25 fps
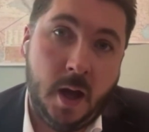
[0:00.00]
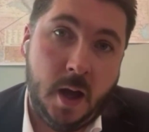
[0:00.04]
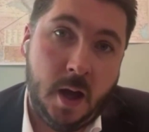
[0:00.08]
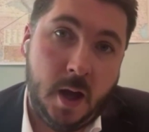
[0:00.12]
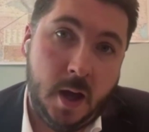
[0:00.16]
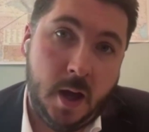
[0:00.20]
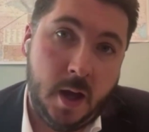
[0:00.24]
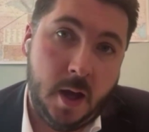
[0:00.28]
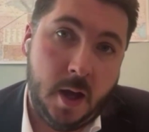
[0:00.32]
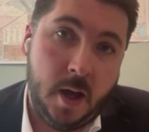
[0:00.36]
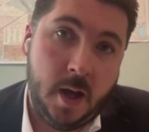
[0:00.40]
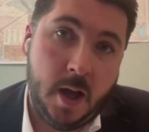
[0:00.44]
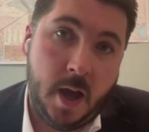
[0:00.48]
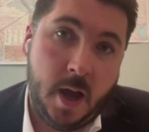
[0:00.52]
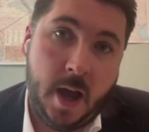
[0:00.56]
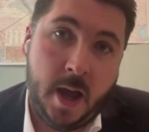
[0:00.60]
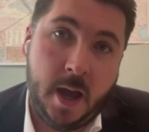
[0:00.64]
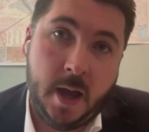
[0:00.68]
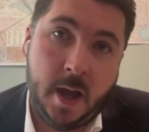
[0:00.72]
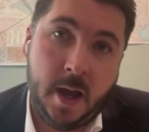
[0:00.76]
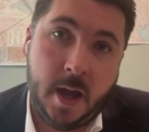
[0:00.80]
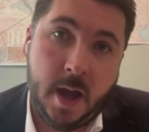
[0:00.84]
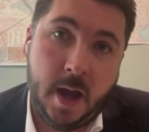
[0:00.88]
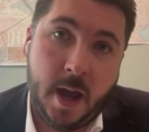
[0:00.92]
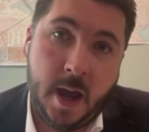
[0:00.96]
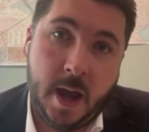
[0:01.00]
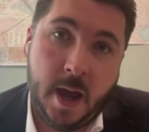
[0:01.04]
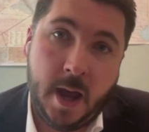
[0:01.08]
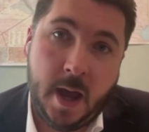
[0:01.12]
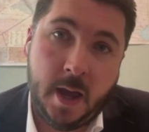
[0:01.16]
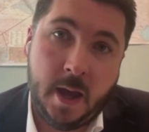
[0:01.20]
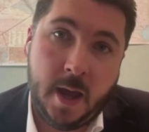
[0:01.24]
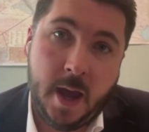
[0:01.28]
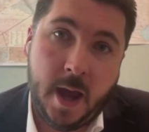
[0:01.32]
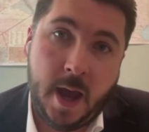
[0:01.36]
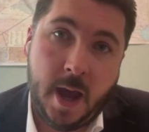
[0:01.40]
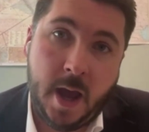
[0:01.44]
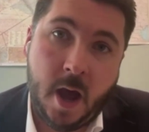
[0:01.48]

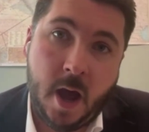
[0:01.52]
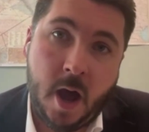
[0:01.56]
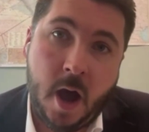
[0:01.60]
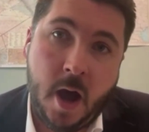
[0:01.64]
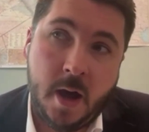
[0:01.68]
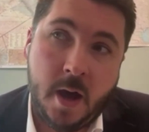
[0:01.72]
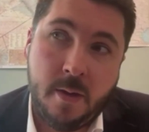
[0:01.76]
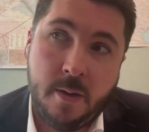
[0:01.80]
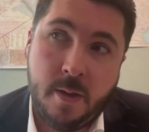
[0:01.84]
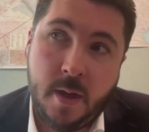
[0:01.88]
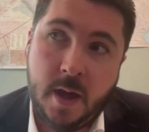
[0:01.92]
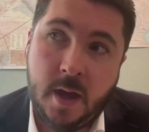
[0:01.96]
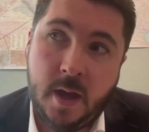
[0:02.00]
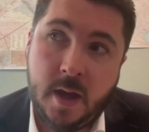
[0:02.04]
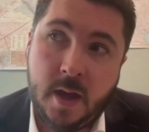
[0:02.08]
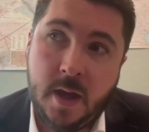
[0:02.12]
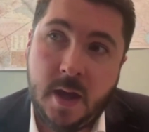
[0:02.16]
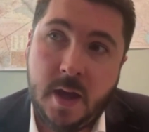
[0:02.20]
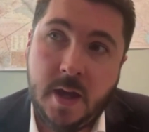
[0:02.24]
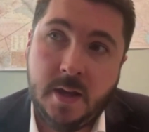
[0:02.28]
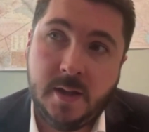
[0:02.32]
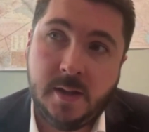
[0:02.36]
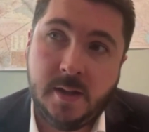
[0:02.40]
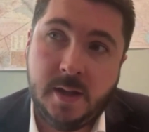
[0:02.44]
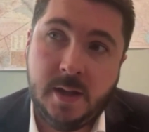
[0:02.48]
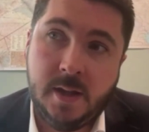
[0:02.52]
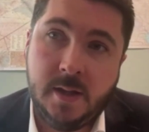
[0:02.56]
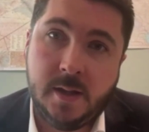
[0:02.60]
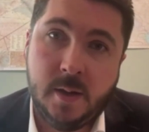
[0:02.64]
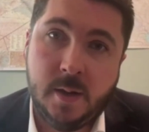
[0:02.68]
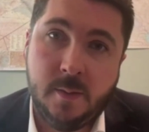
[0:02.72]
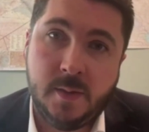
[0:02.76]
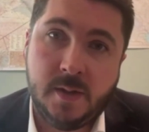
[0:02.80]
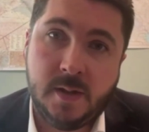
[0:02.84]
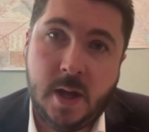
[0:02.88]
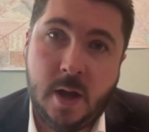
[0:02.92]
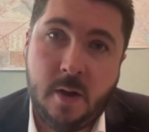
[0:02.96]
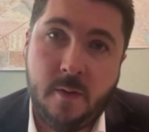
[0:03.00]
I think he
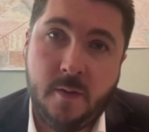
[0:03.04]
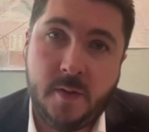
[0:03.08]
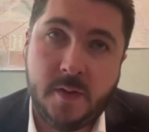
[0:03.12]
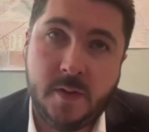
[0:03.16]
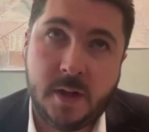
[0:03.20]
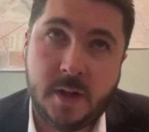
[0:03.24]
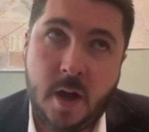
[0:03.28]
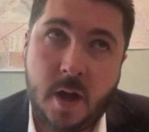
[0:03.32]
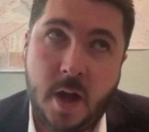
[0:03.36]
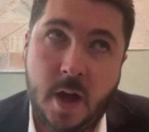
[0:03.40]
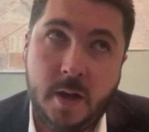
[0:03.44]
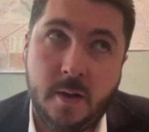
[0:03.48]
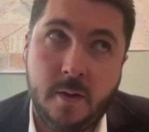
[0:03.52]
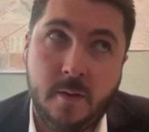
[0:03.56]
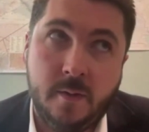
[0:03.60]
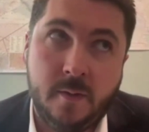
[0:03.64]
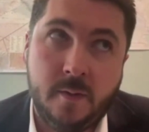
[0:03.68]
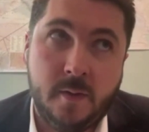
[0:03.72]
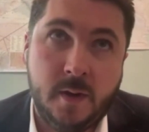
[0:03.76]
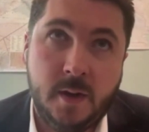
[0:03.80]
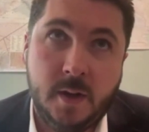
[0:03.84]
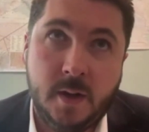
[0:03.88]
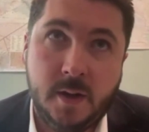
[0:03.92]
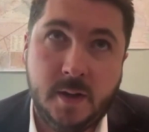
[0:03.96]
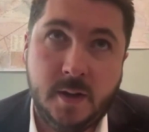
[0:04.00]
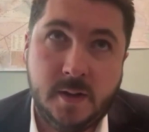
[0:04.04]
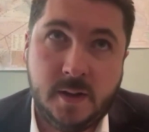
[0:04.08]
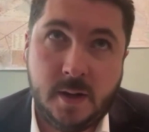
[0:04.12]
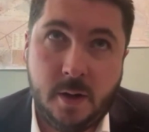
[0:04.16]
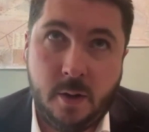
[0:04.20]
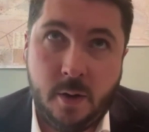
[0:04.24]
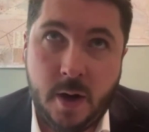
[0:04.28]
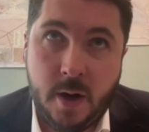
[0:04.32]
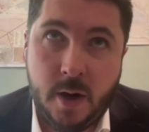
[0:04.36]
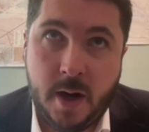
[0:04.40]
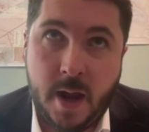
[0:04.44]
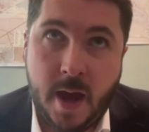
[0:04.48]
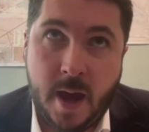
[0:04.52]
sees himself as a kind of
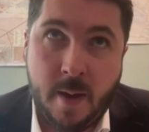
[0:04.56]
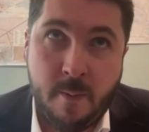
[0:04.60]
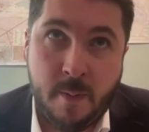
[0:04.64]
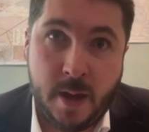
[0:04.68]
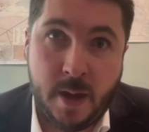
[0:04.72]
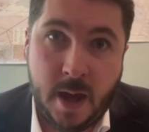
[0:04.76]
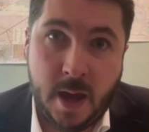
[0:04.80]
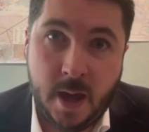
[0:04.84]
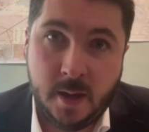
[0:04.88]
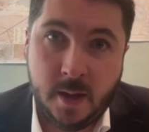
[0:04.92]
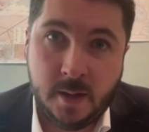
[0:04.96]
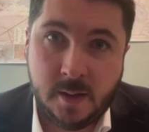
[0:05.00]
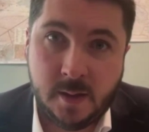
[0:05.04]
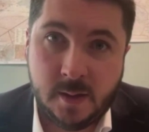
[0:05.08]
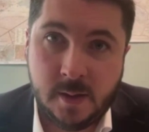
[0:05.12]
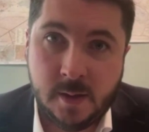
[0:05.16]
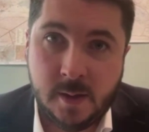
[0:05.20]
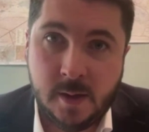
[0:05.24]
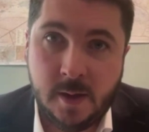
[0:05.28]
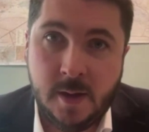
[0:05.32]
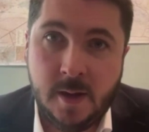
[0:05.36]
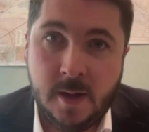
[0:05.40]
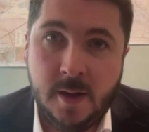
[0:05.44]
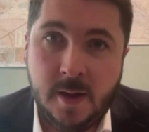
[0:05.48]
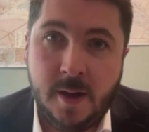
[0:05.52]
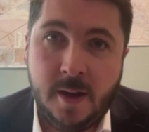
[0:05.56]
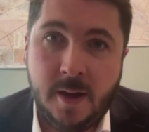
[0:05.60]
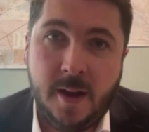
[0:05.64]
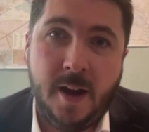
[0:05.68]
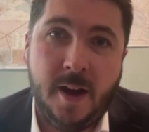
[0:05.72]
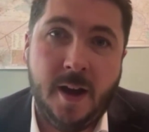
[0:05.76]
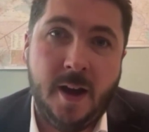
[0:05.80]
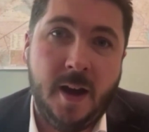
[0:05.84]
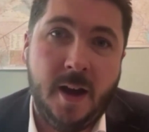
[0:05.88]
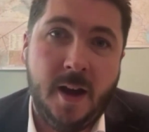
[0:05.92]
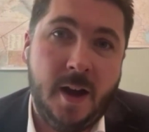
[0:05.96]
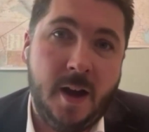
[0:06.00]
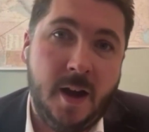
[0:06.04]
Syrian MBS,
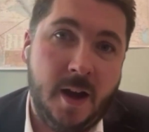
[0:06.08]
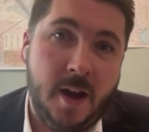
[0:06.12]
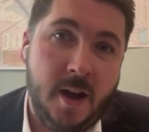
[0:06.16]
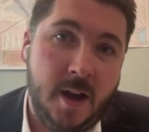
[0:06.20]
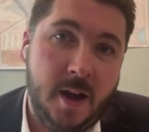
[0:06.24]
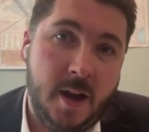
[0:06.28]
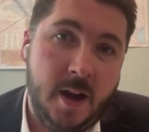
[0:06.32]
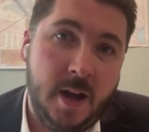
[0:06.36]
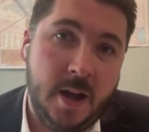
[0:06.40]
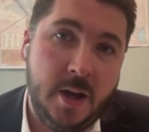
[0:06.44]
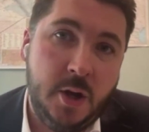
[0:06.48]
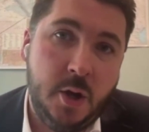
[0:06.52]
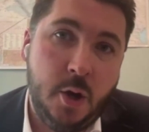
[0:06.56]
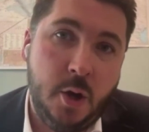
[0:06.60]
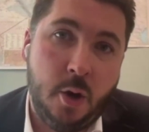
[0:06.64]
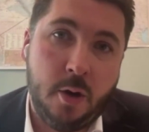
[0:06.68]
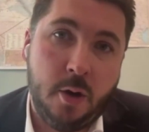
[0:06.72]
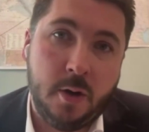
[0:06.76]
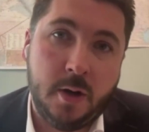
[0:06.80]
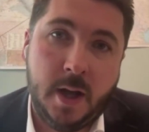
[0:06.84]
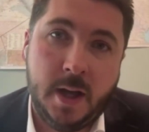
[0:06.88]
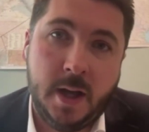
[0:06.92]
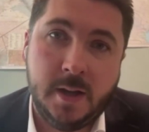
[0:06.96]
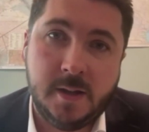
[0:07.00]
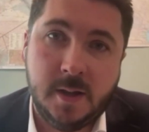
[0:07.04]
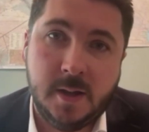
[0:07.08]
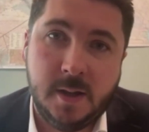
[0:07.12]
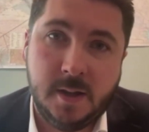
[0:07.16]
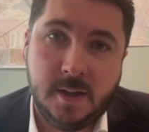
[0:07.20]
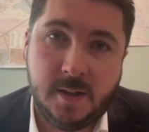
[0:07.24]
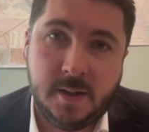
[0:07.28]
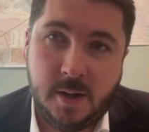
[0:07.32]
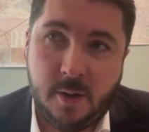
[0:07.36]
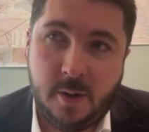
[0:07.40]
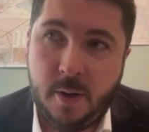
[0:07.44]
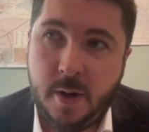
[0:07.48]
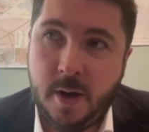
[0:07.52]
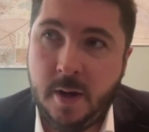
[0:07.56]
not as
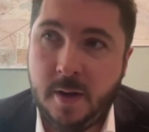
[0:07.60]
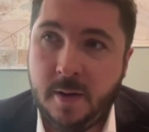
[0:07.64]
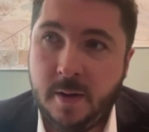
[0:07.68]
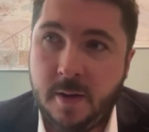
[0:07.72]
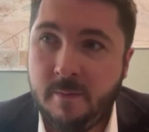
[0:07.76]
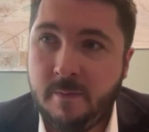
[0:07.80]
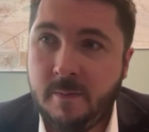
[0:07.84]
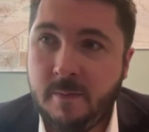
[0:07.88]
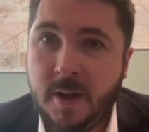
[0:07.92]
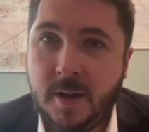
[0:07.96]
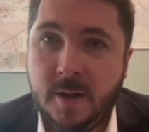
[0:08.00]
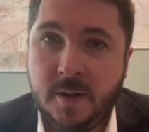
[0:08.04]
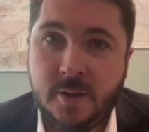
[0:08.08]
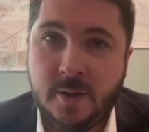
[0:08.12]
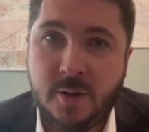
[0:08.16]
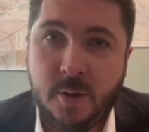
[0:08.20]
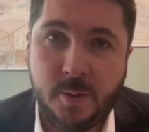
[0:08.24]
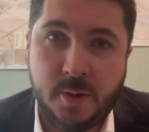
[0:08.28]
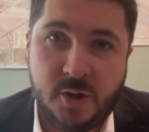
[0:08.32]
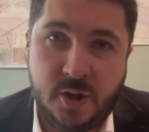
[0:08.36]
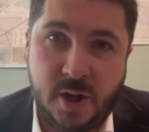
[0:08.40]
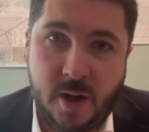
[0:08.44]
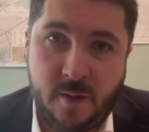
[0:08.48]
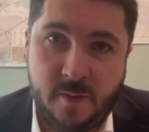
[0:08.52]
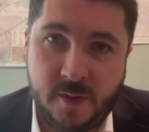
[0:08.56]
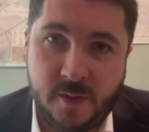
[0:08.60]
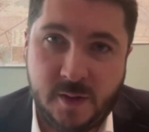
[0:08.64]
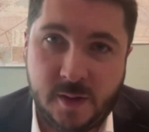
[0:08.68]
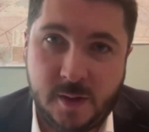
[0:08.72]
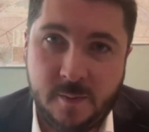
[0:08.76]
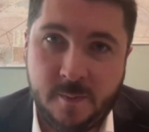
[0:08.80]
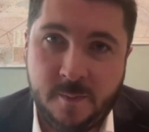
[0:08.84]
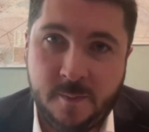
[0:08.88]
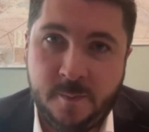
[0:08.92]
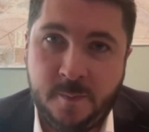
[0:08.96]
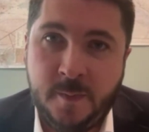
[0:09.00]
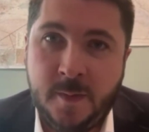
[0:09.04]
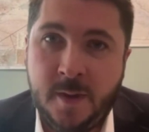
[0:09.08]
a Syrian Thomas
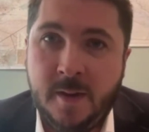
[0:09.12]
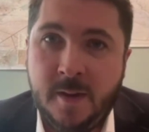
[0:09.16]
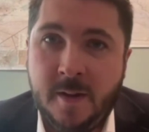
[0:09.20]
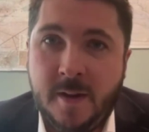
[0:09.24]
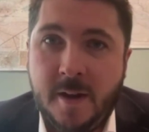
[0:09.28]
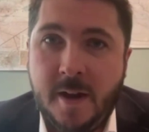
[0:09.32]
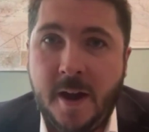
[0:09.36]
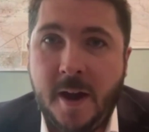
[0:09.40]
Jefferson.